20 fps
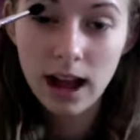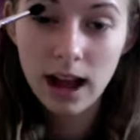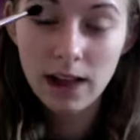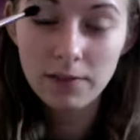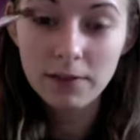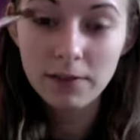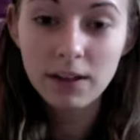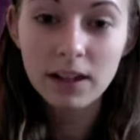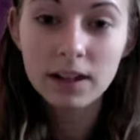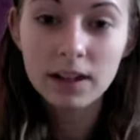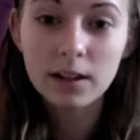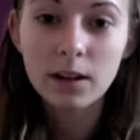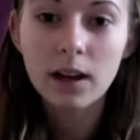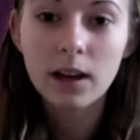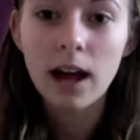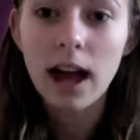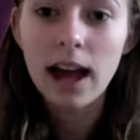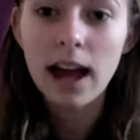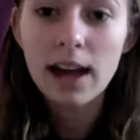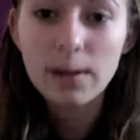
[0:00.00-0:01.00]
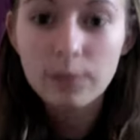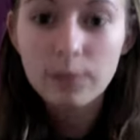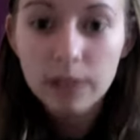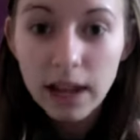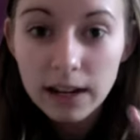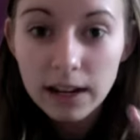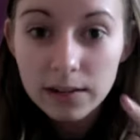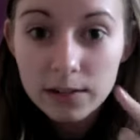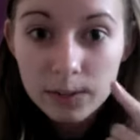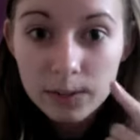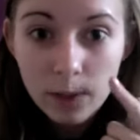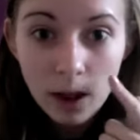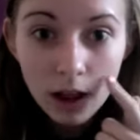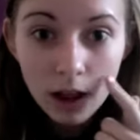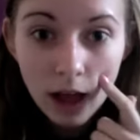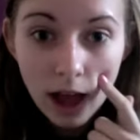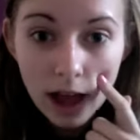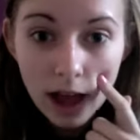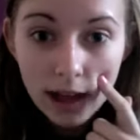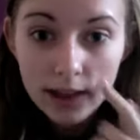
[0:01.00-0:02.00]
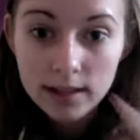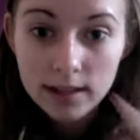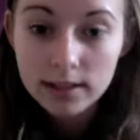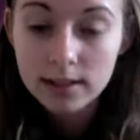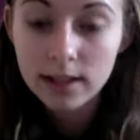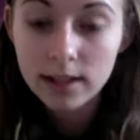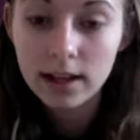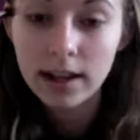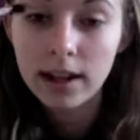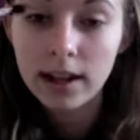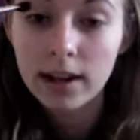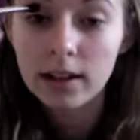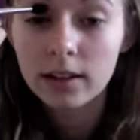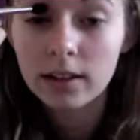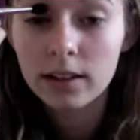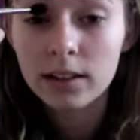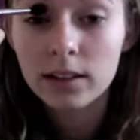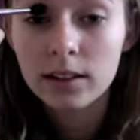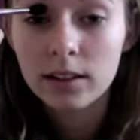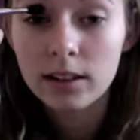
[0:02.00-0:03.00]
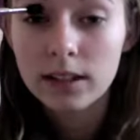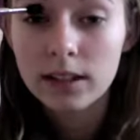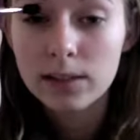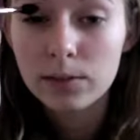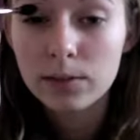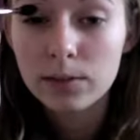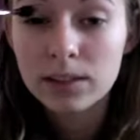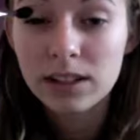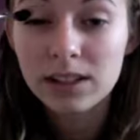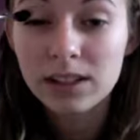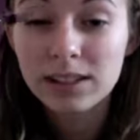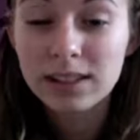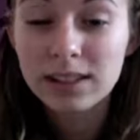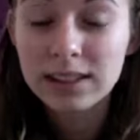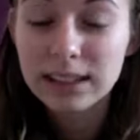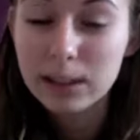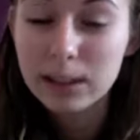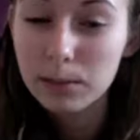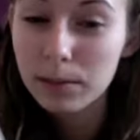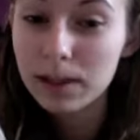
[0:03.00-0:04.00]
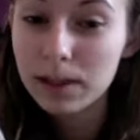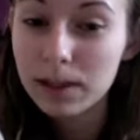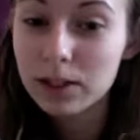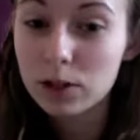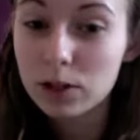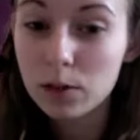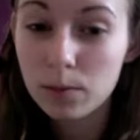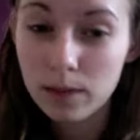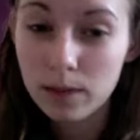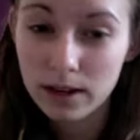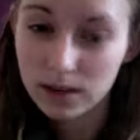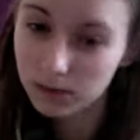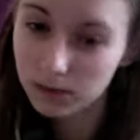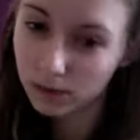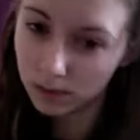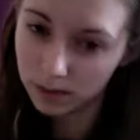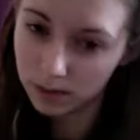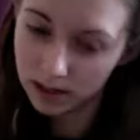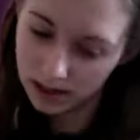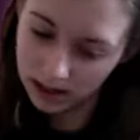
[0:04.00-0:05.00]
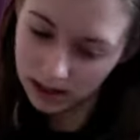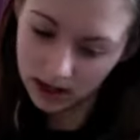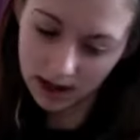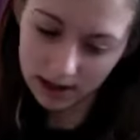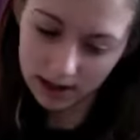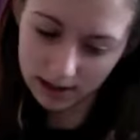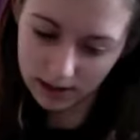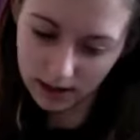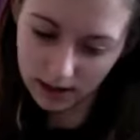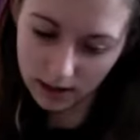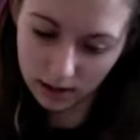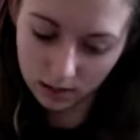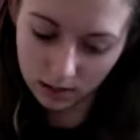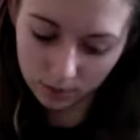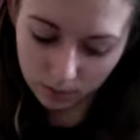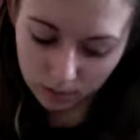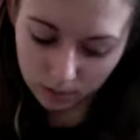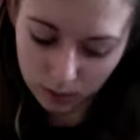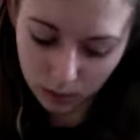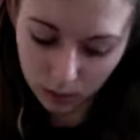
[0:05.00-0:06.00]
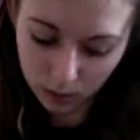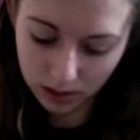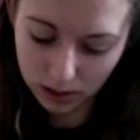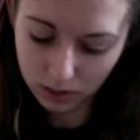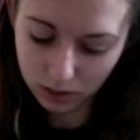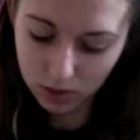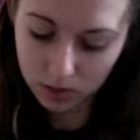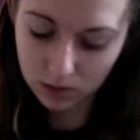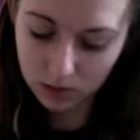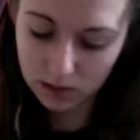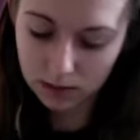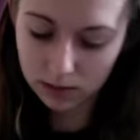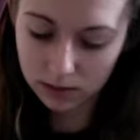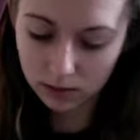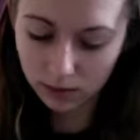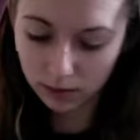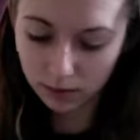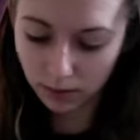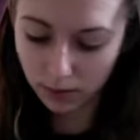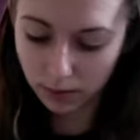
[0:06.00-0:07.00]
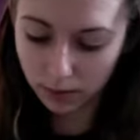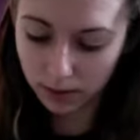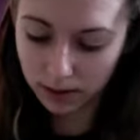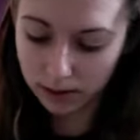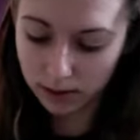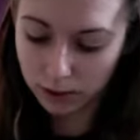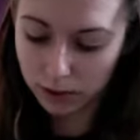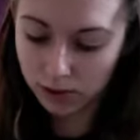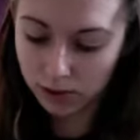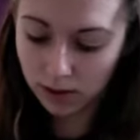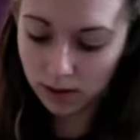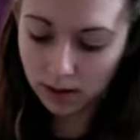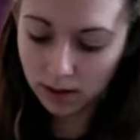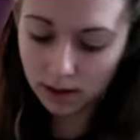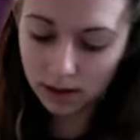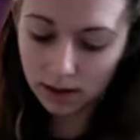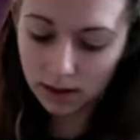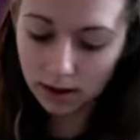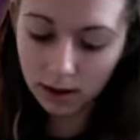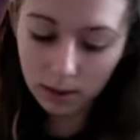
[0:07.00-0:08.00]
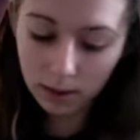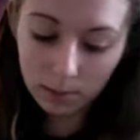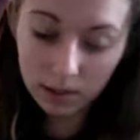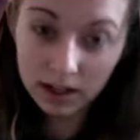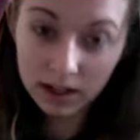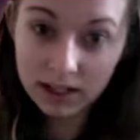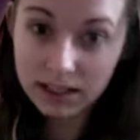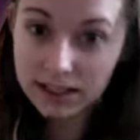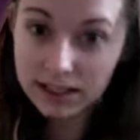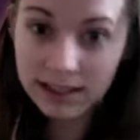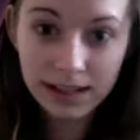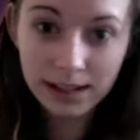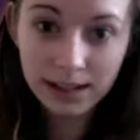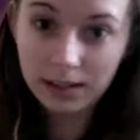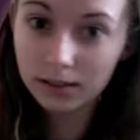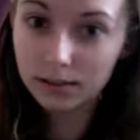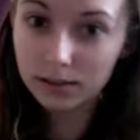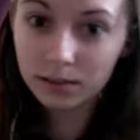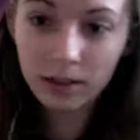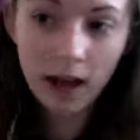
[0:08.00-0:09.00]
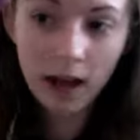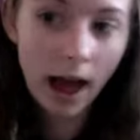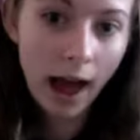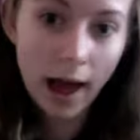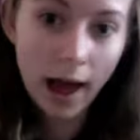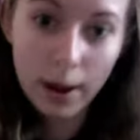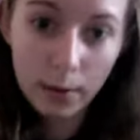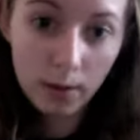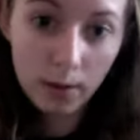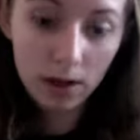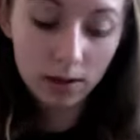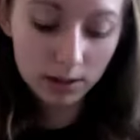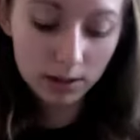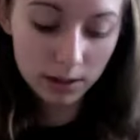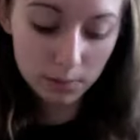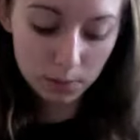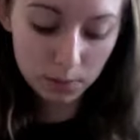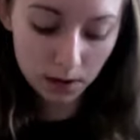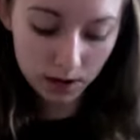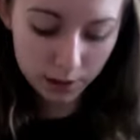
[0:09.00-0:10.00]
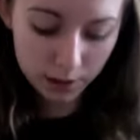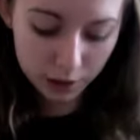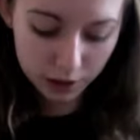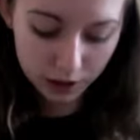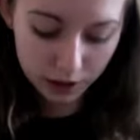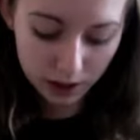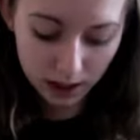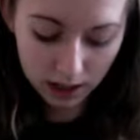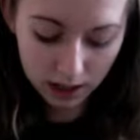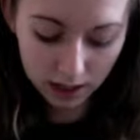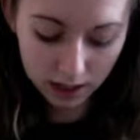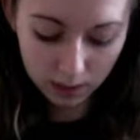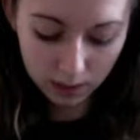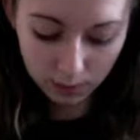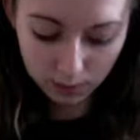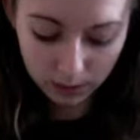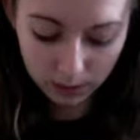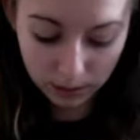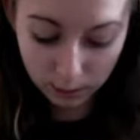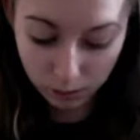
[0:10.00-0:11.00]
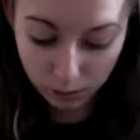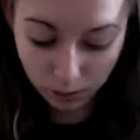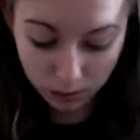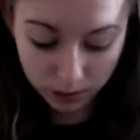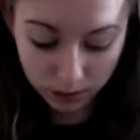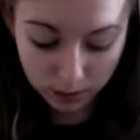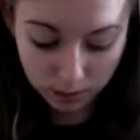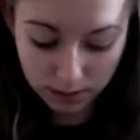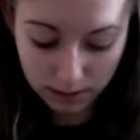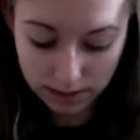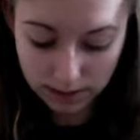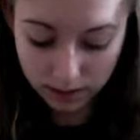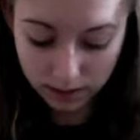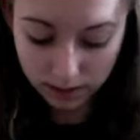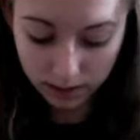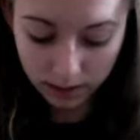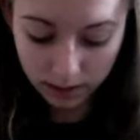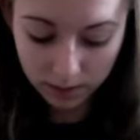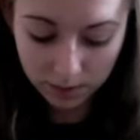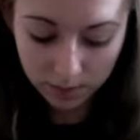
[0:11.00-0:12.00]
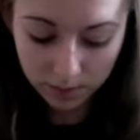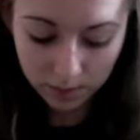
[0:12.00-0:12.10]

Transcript: I feel like I have kind of small eyes, and this one's a little bit too big for me, I think, so I don't use this one very much. But it's still high quality brush, and it works amazingly.